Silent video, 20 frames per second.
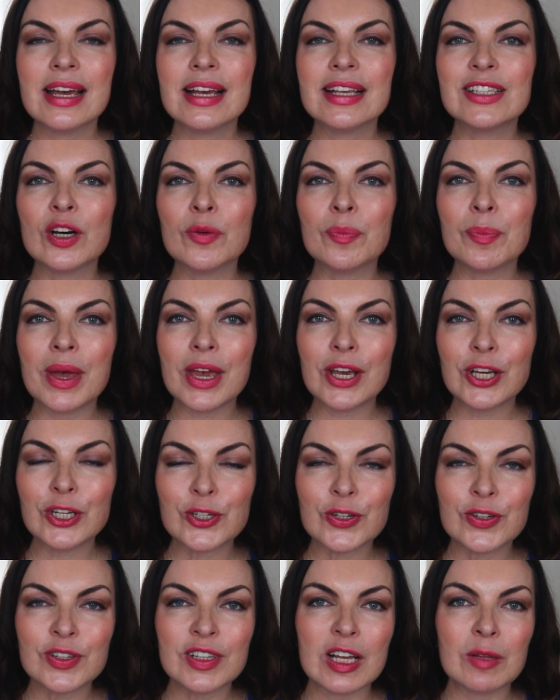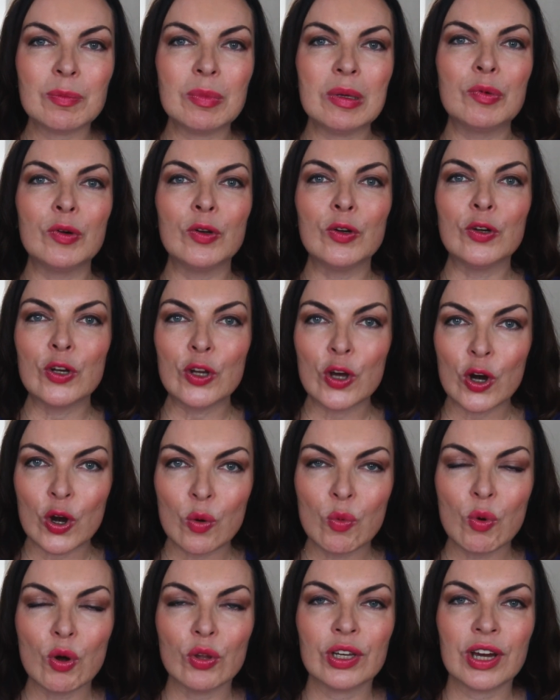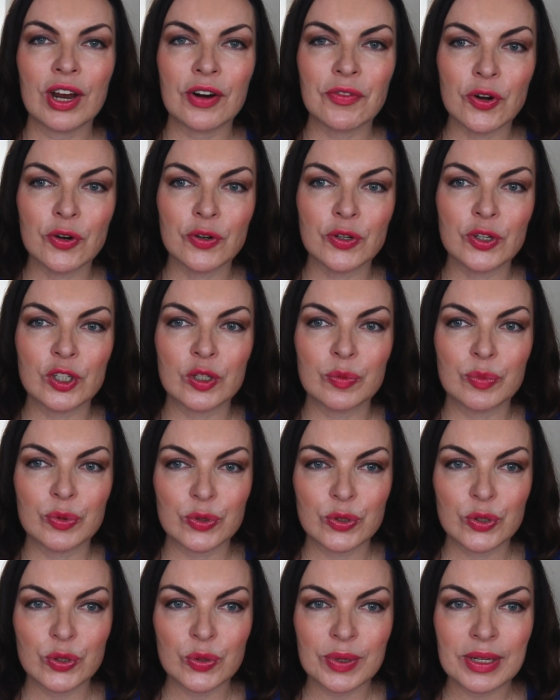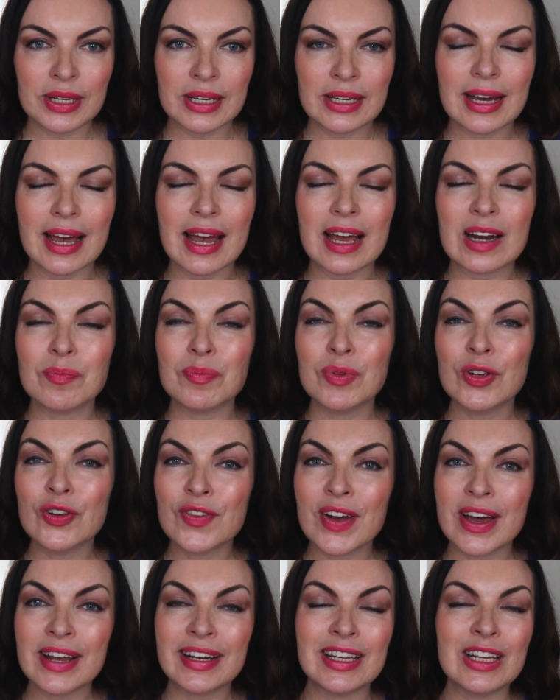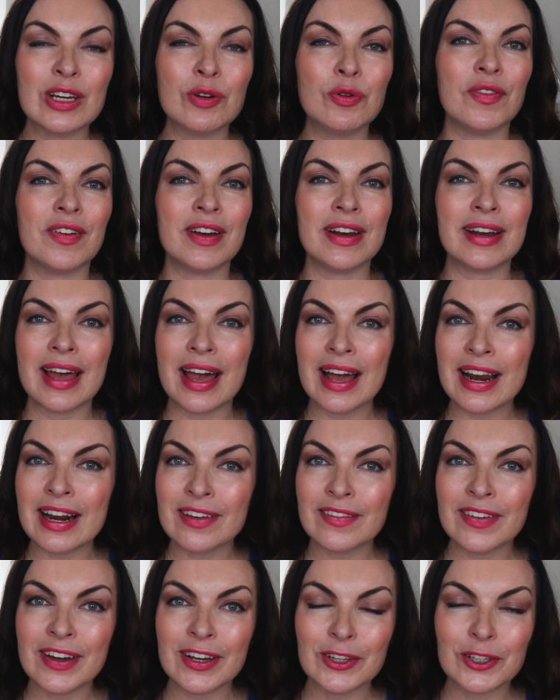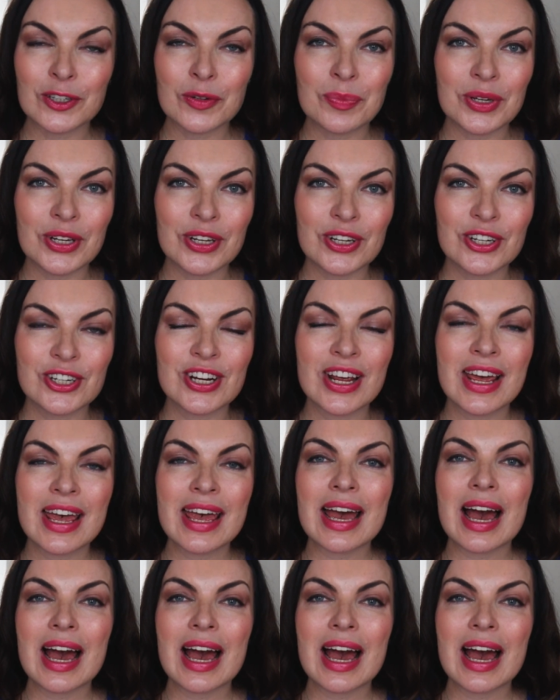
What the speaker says: So make sure that people know what career you're pursuing and be ready with an elevator pitch,